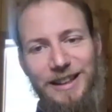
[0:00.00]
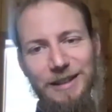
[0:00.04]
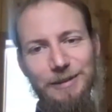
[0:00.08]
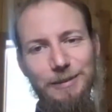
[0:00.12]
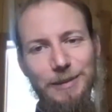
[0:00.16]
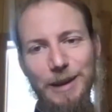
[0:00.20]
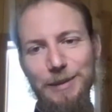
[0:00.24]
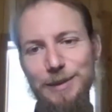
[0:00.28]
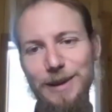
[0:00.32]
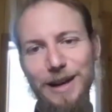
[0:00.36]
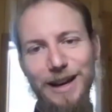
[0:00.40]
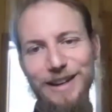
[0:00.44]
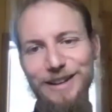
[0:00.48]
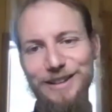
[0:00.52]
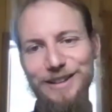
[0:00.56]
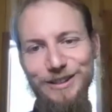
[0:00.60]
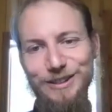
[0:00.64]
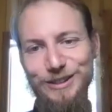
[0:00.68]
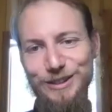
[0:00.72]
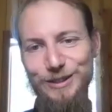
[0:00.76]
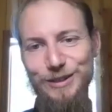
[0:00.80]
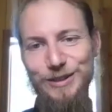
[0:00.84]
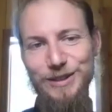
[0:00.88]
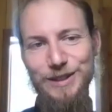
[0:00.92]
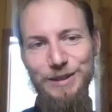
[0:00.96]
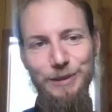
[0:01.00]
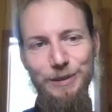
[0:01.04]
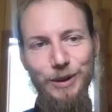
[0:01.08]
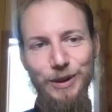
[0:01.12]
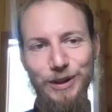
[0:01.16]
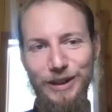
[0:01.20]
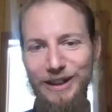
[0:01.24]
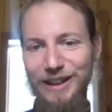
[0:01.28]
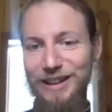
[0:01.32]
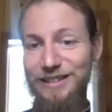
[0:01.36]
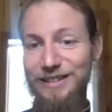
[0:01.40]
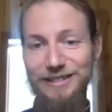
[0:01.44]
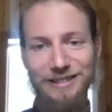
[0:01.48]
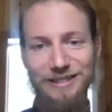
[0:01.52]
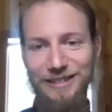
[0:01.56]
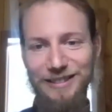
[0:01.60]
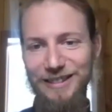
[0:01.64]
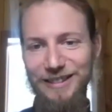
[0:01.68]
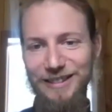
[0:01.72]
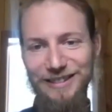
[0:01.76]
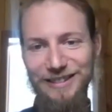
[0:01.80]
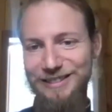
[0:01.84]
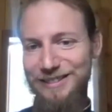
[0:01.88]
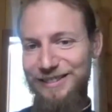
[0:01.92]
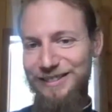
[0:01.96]
I could do some more. And
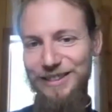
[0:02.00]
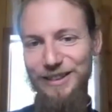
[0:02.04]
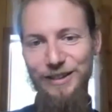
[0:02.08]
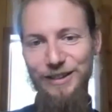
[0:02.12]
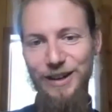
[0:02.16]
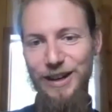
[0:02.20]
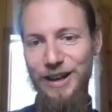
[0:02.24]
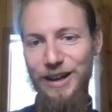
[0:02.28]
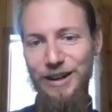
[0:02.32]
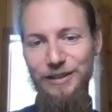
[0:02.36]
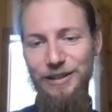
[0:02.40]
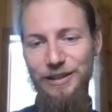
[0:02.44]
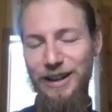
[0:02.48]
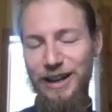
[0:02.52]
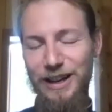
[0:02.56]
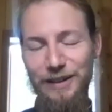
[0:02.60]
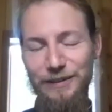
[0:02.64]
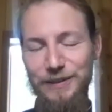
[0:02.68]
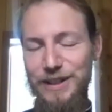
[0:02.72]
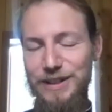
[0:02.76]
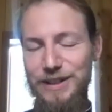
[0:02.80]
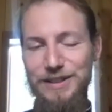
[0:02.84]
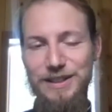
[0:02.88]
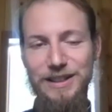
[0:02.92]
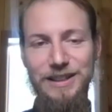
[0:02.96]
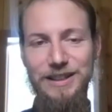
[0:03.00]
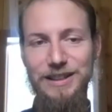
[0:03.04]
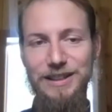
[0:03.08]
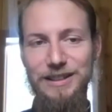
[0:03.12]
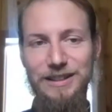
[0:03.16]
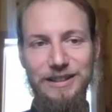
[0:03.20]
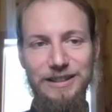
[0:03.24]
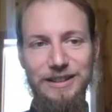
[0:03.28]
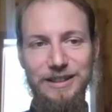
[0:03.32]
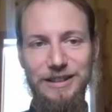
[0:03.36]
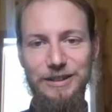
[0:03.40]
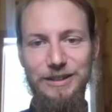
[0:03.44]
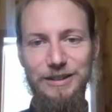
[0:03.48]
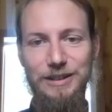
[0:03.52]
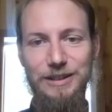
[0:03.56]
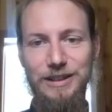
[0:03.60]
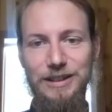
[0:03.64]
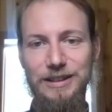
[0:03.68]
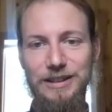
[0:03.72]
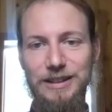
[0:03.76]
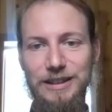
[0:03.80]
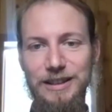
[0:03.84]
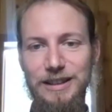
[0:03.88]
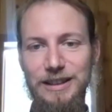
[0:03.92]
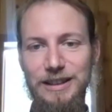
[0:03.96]
obviously,
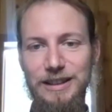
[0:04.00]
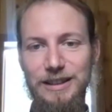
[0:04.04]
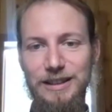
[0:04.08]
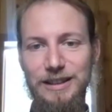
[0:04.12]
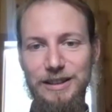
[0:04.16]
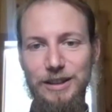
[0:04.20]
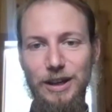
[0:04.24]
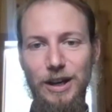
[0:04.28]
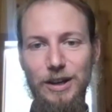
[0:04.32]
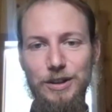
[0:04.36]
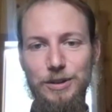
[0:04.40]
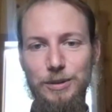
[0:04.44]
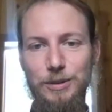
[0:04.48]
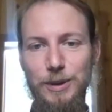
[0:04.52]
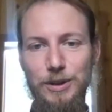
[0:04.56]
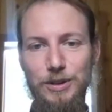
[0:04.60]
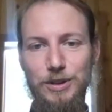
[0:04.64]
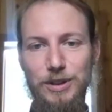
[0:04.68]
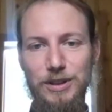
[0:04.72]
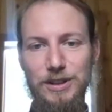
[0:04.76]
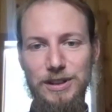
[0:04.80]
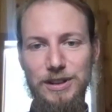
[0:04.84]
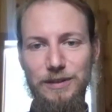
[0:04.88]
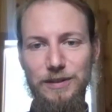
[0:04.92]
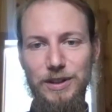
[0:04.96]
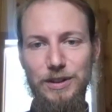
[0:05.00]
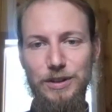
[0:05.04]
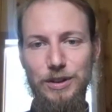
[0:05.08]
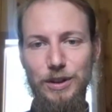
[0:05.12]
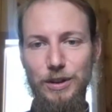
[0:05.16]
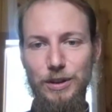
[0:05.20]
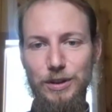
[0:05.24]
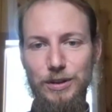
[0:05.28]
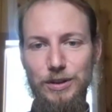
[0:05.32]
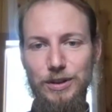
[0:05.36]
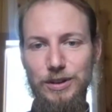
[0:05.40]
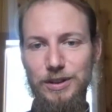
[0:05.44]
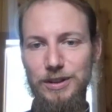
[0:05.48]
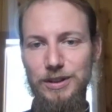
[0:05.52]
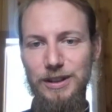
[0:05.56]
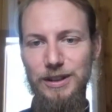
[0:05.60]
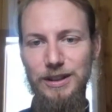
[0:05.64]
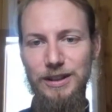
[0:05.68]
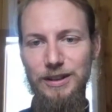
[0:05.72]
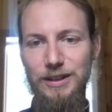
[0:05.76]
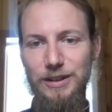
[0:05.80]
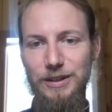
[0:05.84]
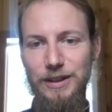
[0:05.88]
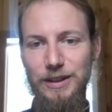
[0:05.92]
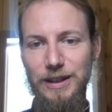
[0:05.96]
the contributions of the church,
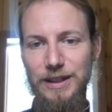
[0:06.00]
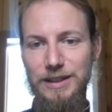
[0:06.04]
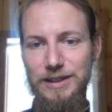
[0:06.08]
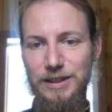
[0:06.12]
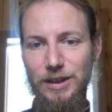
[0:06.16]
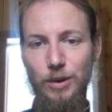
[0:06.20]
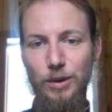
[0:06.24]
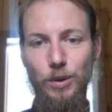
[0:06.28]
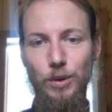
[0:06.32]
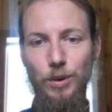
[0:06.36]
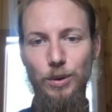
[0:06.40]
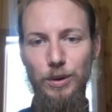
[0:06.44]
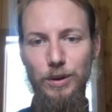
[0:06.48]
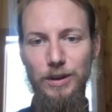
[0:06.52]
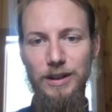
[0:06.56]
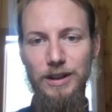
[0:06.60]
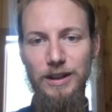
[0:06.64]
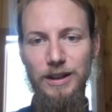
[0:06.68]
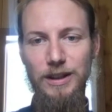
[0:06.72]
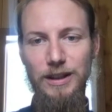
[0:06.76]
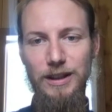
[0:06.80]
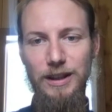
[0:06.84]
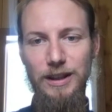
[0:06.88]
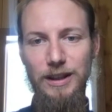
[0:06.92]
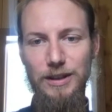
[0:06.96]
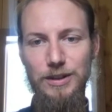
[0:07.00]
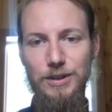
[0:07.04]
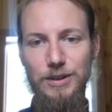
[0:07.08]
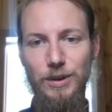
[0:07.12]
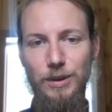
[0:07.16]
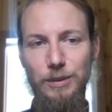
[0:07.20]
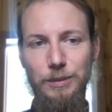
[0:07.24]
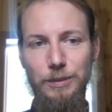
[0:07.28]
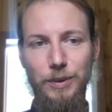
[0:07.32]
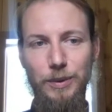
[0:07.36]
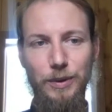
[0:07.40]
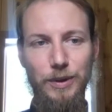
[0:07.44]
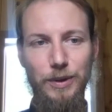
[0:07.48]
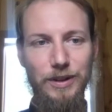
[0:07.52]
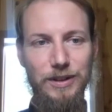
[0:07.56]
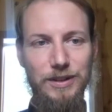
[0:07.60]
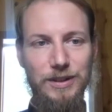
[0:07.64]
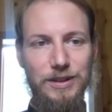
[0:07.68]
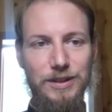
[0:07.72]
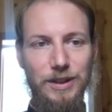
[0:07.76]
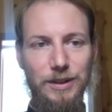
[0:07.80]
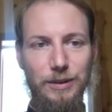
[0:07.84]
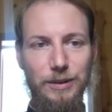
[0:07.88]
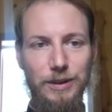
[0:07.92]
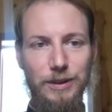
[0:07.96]
as a whole, are so important.
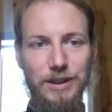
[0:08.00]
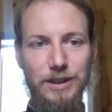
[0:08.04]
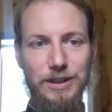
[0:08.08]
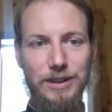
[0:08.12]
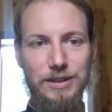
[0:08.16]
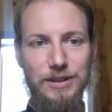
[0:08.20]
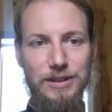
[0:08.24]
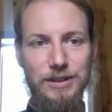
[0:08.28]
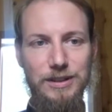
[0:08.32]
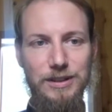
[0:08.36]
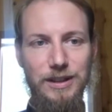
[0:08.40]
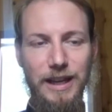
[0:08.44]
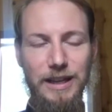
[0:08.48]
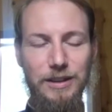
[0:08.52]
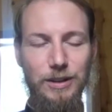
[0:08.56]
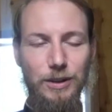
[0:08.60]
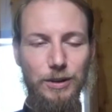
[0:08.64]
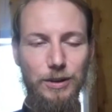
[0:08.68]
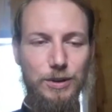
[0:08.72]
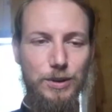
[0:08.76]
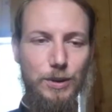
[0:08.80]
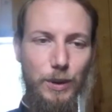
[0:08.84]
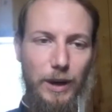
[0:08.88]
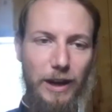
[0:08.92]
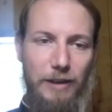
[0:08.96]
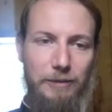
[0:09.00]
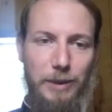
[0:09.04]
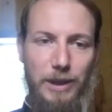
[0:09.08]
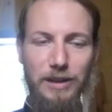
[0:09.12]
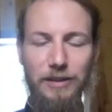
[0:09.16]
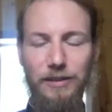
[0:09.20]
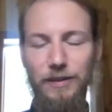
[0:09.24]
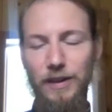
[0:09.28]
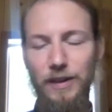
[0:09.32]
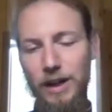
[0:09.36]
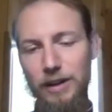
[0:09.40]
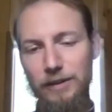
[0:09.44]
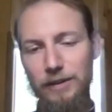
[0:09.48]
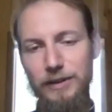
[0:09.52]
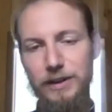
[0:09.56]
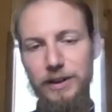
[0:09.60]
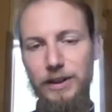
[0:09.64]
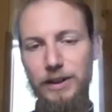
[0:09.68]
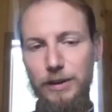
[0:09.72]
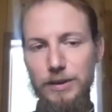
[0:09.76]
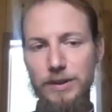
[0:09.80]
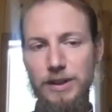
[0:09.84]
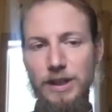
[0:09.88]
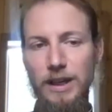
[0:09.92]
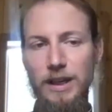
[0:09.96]
So we just thank those who have been involved and
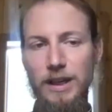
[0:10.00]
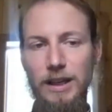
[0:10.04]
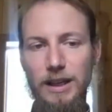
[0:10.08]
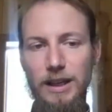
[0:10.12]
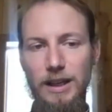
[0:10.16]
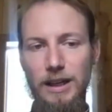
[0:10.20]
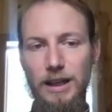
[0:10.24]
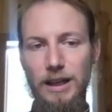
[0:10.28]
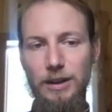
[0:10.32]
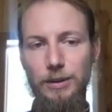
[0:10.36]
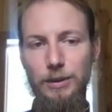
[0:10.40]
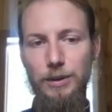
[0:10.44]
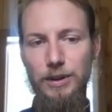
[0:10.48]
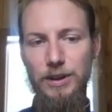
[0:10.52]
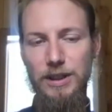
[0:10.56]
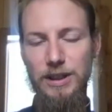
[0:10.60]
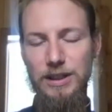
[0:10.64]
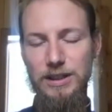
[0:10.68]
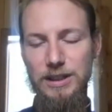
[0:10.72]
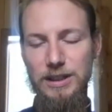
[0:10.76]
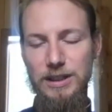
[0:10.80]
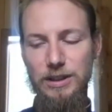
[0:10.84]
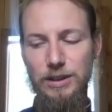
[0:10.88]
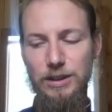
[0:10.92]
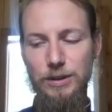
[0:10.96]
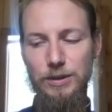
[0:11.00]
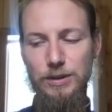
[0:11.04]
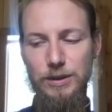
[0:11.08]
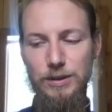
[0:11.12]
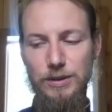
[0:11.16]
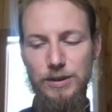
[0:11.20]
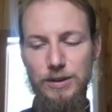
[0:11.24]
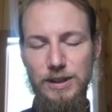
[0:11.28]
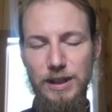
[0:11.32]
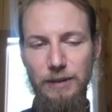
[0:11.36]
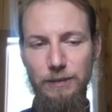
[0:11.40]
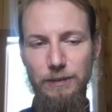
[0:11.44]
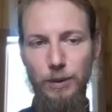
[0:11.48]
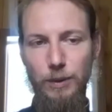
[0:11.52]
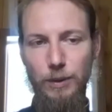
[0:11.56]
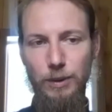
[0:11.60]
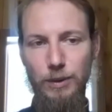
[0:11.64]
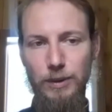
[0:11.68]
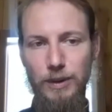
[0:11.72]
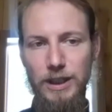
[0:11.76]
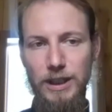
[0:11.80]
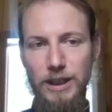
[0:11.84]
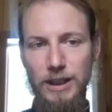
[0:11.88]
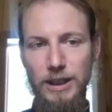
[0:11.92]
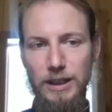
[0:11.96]
those who will continue to step
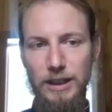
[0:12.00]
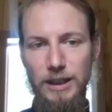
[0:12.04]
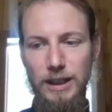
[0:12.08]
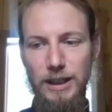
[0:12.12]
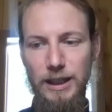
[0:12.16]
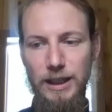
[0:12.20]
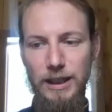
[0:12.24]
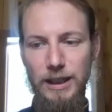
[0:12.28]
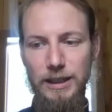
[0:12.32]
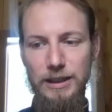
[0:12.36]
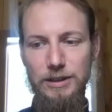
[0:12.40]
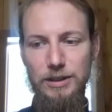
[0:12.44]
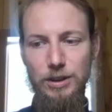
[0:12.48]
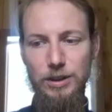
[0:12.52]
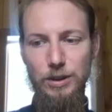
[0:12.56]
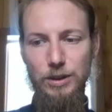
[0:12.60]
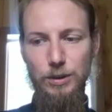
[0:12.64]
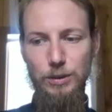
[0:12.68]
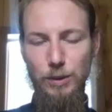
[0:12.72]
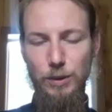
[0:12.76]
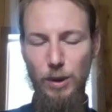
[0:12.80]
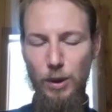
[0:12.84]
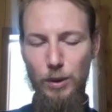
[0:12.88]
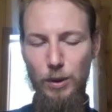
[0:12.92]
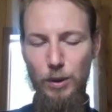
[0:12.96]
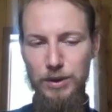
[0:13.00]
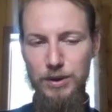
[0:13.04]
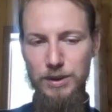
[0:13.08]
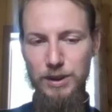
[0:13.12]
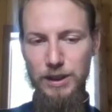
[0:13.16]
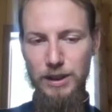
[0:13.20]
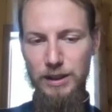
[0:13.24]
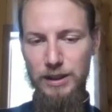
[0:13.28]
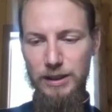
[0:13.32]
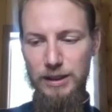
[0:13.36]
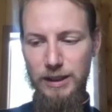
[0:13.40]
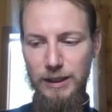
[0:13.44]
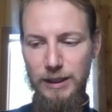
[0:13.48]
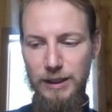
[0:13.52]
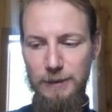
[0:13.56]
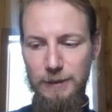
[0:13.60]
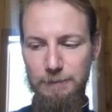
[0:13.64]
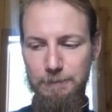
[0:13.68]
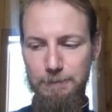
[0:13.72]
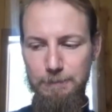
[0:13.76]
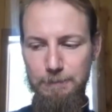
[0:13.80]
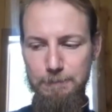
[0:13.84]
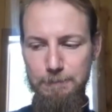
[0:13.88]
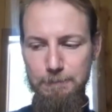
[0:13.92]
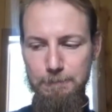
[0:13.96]
forward into new roles and
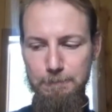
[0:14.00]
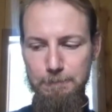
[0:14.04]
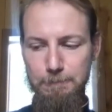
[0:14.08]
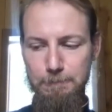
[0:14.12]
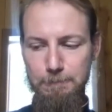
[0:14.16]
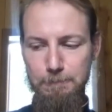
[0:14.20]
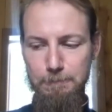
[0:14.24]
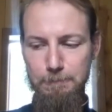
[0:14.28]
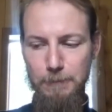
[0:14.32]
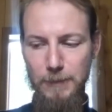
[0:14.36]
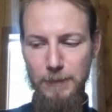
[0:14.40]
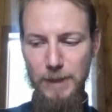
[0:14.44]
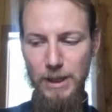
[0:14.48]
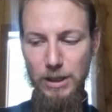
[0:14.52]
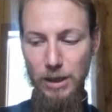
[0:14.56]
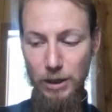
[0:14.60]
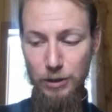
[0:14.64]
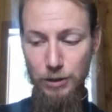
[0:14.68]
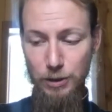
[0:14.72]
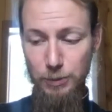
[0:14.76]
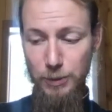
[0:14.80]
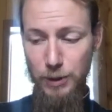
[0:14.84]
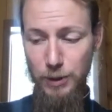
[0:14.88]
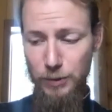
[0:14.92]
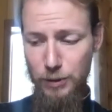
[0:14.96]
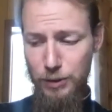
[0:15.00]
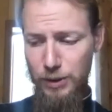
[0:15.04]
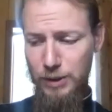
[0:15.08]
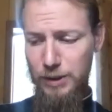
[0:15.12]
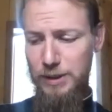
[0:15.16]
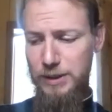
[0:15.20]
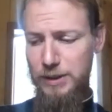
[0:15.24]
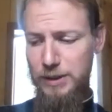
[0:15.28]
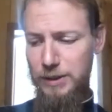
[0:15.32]
contributions.